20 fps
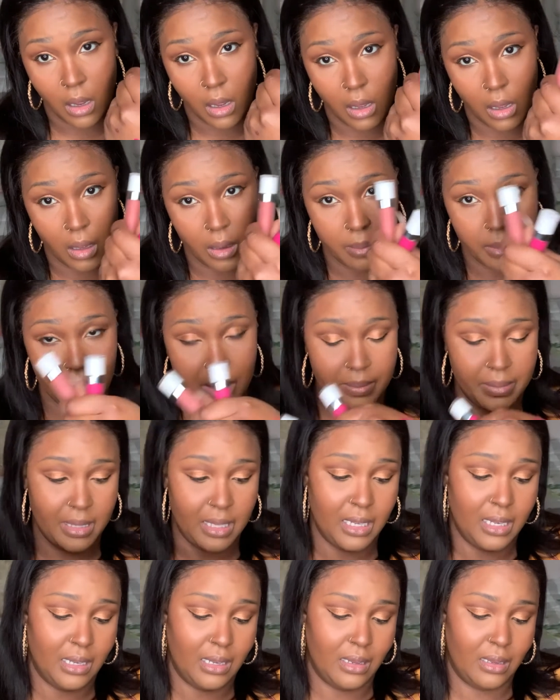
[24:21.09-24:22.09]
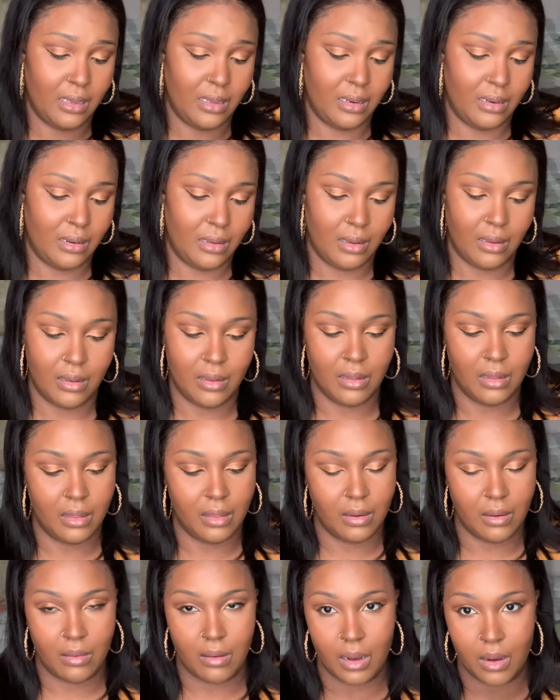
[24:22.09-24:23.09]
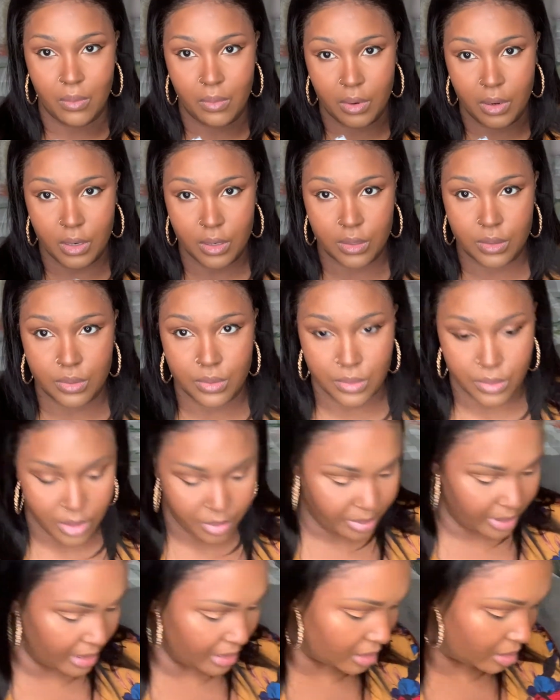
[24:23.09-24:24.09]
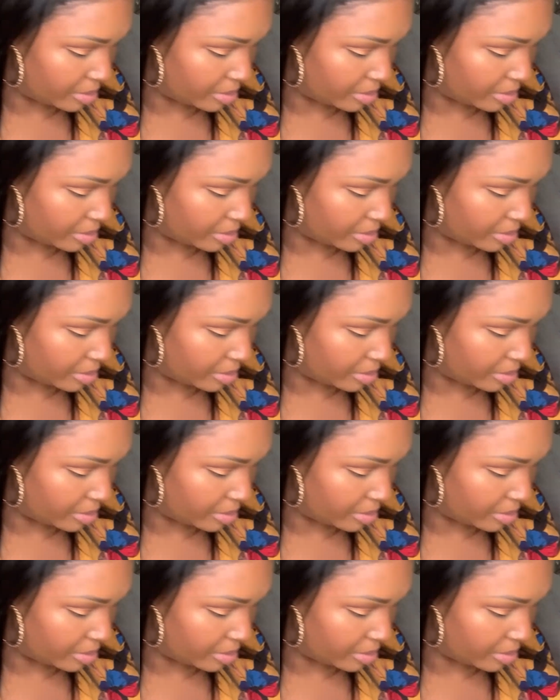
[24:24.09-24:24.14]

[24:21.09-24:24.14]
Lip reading: I'm thinking, though, I want to use Pinky